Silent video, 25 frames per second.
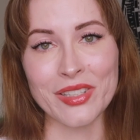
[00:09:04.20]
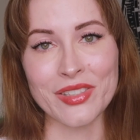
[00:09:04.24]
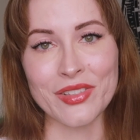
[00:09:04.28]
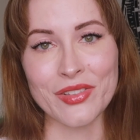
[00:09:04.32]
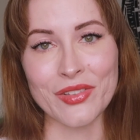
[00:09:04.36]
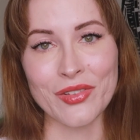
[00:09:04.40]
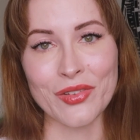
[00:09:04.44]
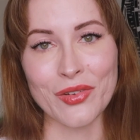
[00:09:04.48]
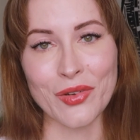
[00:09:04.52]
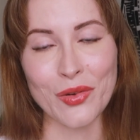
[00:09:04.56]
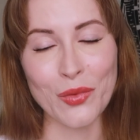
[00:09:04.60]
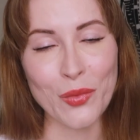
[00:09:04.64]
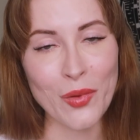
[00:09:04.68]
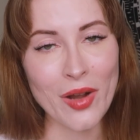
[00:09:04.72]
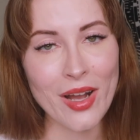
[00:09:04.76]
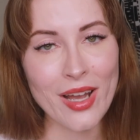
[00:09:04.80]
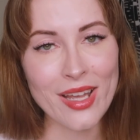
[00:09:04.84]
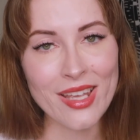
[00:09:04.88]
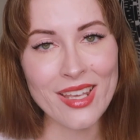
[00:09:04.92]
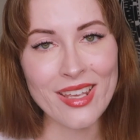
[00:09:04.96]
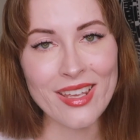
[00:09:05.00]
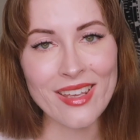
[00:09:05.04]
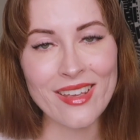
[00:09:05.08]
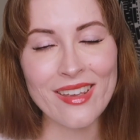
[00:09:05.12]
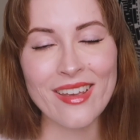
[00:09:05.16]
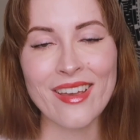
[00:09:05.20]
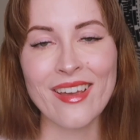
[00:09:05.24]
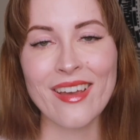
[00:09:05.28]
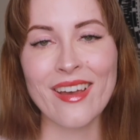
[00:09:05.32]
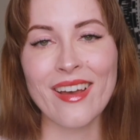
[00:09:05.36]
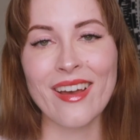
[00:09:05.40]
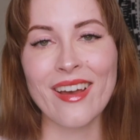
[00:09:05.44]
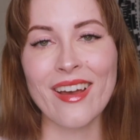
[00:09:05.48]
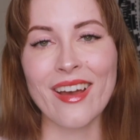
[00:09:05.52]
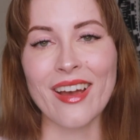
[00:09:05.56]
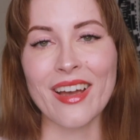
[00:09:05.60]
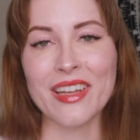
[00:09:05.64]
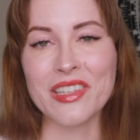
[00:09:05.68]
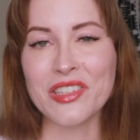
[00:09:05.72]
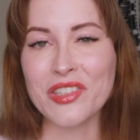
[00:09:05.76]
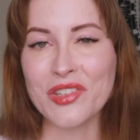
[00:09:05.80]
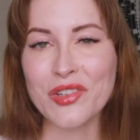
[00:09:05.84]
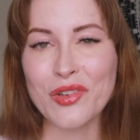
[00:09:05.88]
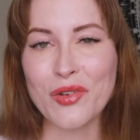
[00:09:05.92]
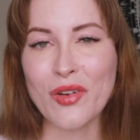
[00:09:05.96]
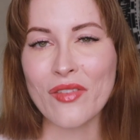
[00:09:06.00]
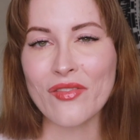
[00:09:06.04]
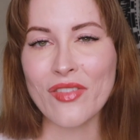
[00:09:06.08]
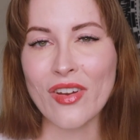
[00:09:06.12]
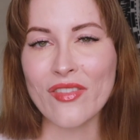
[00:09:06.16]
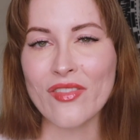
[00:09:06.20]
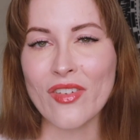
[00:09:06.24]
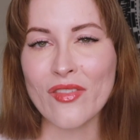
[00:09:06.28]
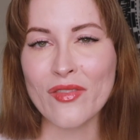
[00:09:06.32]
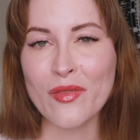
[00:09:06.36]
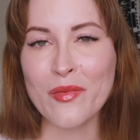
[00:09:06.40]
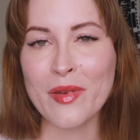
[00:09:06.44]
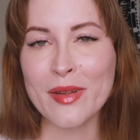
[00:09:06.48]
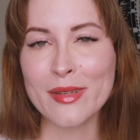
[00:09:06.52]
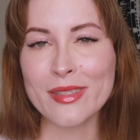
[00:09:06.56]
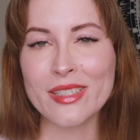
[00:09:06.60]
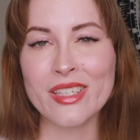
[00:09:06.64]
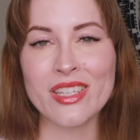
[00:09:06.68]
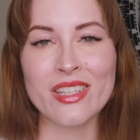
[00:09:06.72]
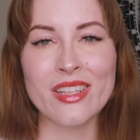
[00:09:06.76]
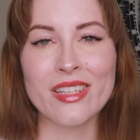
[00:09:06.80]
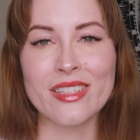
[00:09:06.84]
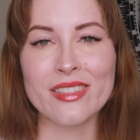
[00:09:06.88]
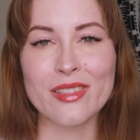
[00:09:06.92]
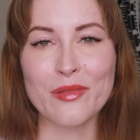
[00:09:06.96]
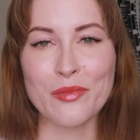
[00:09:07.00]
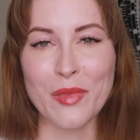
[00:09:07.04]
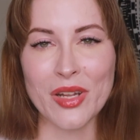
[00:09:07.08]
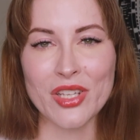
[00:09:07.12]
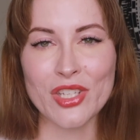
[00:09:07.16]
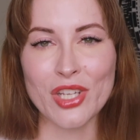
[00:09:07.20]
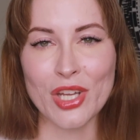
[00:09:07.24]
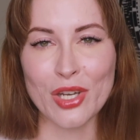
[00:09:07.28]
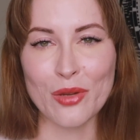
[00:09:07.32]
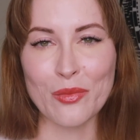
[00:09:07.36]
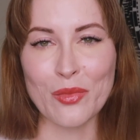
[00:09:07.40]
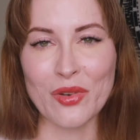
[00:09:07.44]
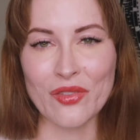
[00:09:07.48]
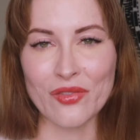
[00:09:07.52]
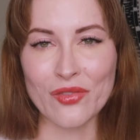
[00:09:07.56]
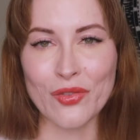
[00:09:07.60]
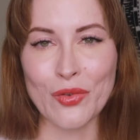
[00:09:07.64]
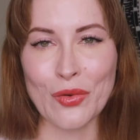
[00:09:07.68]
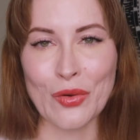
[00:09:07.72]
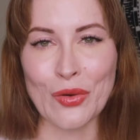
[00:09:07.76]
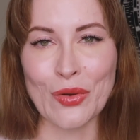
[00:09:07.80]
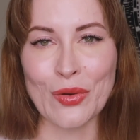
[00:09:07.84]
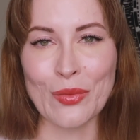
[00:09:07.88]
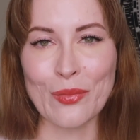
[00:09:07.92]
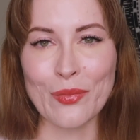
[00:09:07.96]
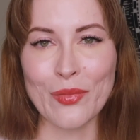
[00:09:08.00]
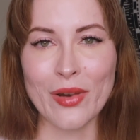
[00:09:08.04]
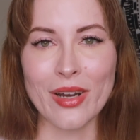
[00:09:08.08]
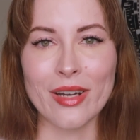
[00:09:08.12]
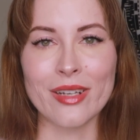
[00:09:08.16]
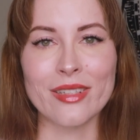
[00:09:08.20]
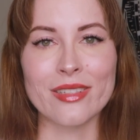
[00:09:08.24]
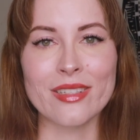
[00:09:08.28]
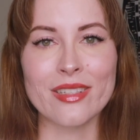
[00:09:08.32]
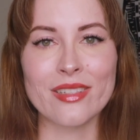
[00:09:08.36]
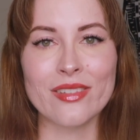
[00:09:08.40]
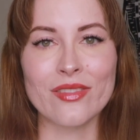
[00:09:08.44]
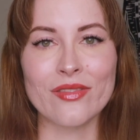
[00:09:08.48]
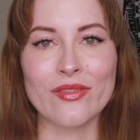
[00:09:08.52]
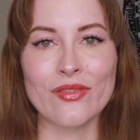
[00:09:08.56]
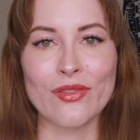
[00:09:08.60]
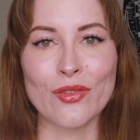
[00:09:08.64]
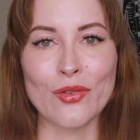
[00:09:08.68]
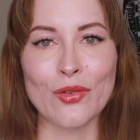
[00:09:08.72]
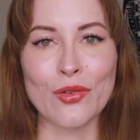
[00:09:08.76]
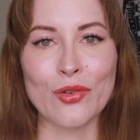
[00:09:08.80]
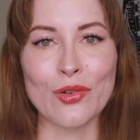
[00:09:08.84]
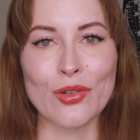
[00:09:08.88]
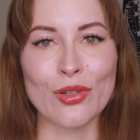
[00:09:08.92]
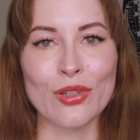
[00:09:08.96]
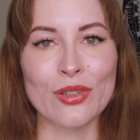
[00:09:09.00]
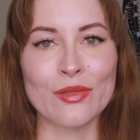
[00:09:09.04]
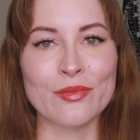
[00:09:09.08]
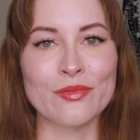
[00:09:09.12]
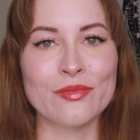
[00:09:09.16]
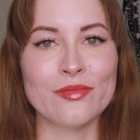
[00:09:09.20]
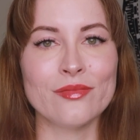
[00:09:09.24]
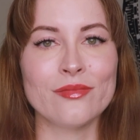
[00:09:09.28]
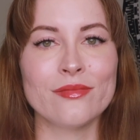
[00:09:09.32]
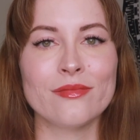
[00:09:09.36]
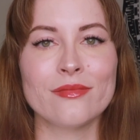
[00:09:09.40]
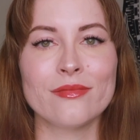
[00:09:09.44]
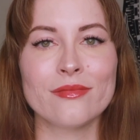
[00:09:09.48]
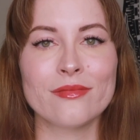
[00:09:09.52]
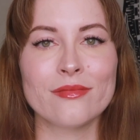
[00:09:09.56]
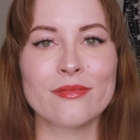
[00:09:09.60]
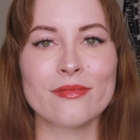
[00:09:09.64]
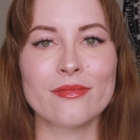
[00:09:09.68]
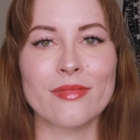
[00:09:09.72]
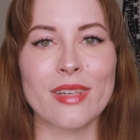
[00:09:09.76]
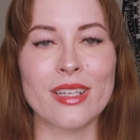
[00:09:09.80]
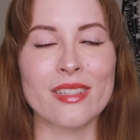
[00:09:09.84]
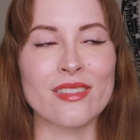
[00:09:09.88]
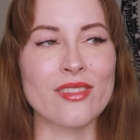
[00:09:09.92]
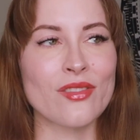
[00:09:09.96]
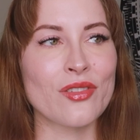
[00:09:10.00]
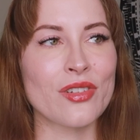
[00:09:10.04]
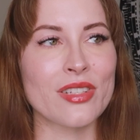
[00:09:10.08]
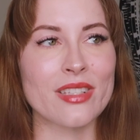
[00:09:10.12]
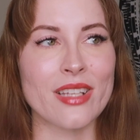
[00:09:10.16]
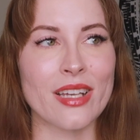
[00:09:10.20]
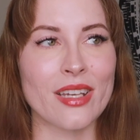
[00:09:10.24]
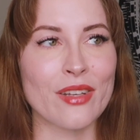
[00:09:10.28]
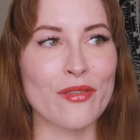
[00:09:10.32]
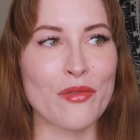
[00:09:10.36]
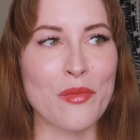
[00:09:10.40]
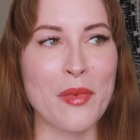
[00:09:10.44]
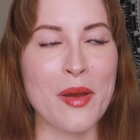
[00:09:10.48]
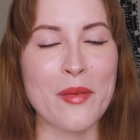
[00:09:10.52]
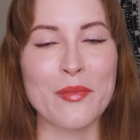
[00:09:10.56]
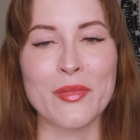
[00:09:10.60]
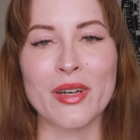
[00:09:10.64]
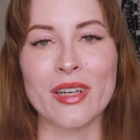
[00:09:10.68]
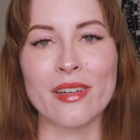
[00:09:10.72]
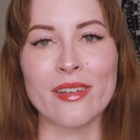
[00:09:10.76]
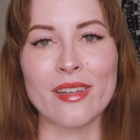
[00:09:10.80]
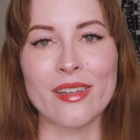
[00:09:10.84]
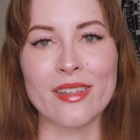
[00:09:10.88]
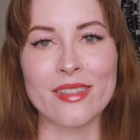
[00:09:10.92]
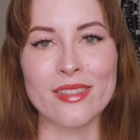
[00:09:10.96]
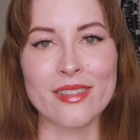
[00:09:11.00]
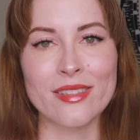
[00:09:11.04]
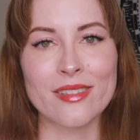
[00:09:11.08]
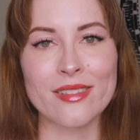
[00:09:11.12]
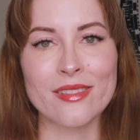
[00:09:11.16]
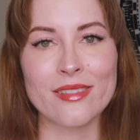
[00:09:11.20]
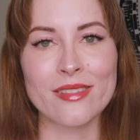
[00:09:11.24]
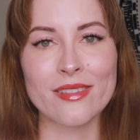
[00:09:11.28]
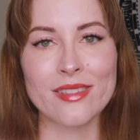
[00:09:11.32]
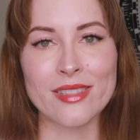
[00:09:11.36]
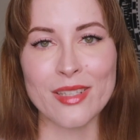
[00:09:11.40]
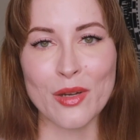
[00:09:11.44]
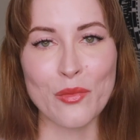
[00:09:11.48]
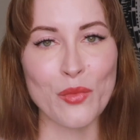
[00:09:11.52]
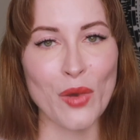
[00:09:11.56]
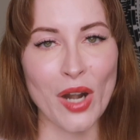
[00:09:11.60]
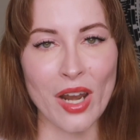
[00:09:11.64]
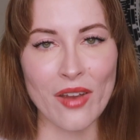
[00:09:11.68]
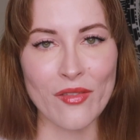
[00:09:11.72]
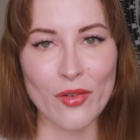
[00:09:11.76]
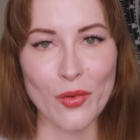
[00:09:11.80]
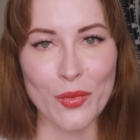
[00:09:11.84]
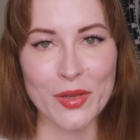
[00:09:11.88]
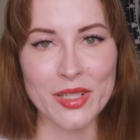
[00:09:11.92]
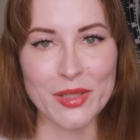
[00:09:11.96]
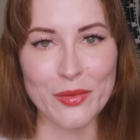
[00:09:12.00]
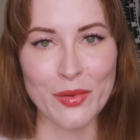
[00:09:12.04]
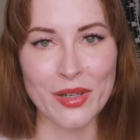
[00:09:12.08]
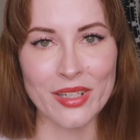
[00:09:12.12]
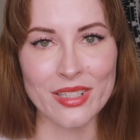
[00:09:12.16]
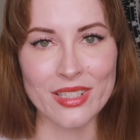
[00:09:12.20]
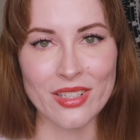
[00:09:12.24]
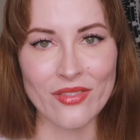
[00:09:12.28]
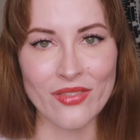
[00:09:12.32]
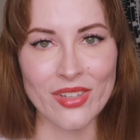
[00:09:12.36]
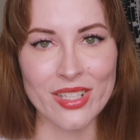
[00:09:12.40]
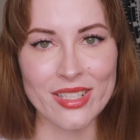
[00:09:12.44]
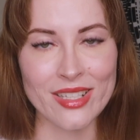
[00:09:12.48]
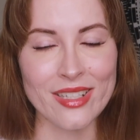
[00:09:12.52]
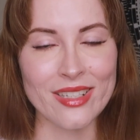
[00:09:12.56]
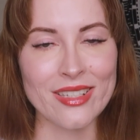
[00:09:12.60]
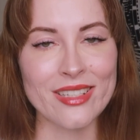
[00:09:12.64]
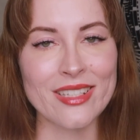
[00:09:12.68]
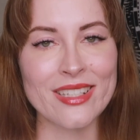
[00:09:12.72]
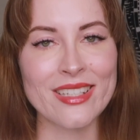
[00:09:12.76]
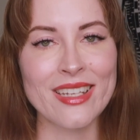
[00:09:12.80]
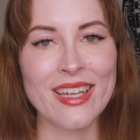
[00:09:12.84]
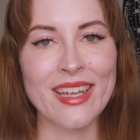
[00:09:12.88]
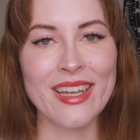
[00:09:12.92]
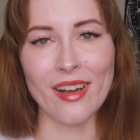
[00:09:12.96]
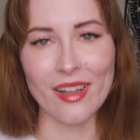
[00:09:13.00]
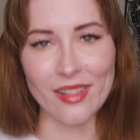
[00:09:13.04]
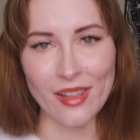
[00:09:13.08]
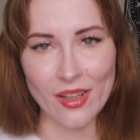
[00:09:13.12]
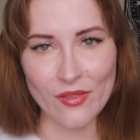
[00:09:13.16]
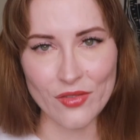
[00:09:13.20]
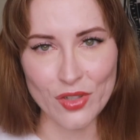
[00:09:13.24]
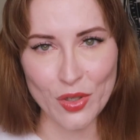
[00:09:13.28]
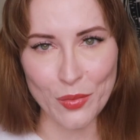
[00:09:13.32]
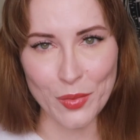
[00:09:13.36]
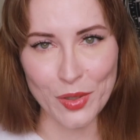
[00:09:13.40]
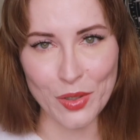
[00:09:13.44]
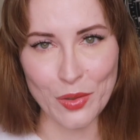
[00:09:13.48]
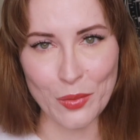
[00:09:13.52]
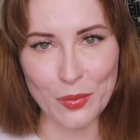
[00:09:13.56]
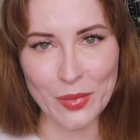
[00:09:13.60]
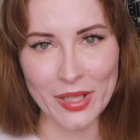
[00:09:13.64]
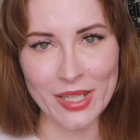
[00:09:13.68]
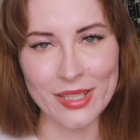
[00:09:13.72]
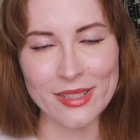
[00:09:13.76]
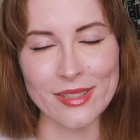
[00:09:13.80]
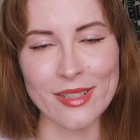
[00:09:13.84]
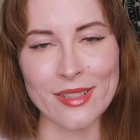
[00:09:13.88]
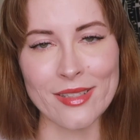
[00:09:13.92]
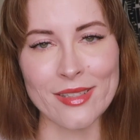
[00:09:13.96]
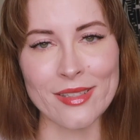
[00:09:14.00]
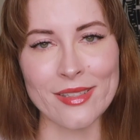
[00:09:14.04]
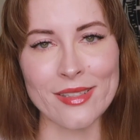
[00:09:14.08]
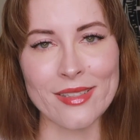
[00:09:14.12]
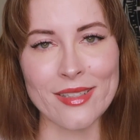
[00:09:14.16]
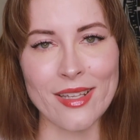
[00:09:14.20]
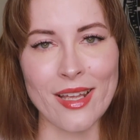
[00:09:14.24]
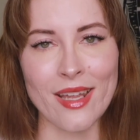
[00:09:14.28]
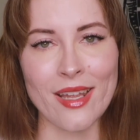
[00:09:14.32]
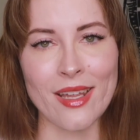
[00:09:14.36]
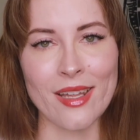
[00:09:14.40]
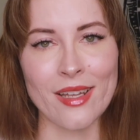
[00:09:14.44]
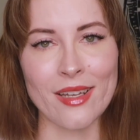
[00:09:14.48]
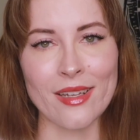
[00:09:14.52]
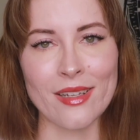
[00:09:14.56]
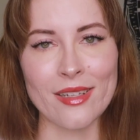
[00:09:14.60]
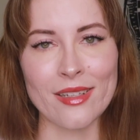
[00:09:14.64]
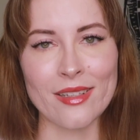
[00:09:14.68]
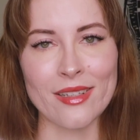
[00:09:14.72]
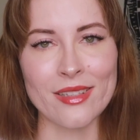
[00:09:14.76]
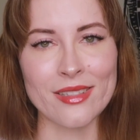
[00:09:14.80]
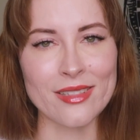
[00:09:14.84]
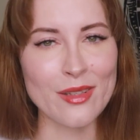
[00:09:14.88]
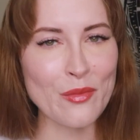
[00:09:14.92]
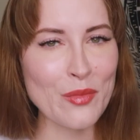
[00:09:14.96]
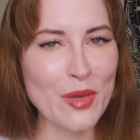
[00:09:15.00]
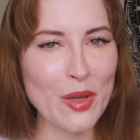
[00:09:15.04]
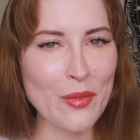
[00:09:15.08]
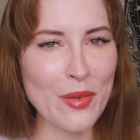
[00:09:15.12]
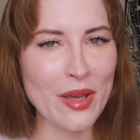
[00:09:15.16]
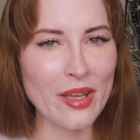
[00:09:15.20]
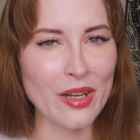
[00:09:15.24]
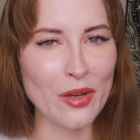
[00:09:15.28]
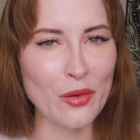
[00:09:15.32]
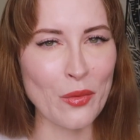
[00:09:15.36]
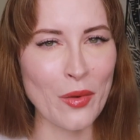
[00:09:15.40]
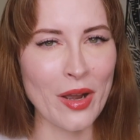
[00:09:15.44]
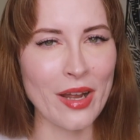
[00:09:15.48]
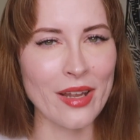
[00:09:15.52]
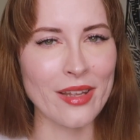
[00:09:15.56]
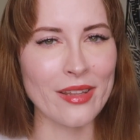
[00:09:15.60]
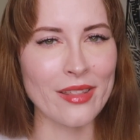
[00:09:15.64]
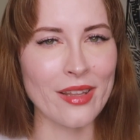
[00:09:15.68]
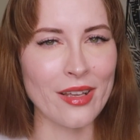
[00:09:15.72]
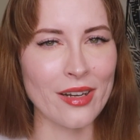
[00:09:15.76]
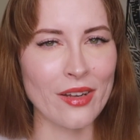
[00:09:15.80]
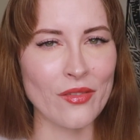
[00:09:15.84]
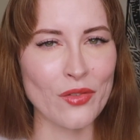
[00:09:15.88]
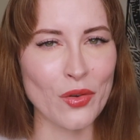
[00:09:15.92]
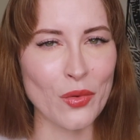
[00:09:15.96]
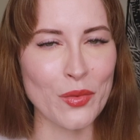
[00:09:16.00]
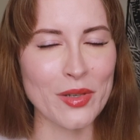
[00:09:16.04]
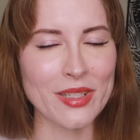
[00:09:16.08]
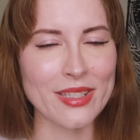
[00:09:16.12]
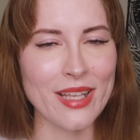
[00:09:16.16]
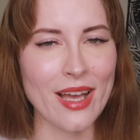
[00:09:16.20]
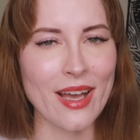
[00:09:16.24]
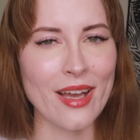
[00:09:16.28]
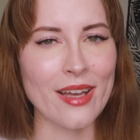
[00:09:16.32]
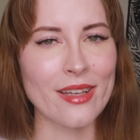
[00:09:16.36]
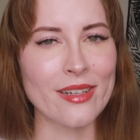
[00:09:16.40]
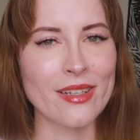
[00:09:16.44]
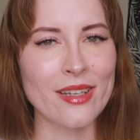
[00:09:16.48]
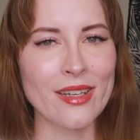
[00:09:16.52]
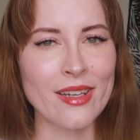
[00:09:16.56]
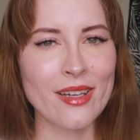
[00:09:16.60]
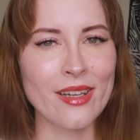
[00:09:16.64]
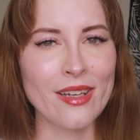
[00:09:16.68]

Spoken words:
to Hawaii. I don't know if I've ever mentioned this on my channel before, but for as long as I can remember, it's somewhere I've always wanted to visit. I love tropical places, and there's something about Hawaii that I've always had